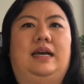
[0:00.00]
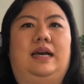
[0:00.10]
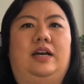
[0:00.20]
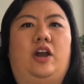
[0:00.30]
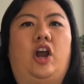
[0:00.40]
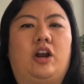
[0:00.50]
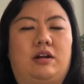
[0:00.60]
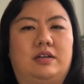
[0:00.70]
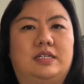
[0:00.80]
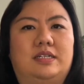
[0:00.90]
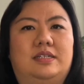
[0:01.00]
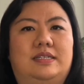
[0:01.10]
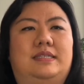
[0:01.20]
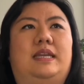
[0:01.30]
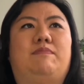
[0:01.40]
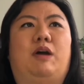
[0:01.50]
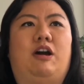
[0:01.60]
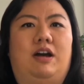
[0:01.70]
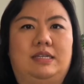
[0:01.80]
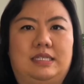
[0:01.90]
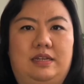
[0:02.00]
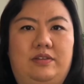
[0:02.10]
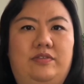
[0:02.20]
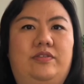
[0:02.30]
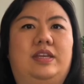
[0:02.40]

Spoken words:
hard to stay positive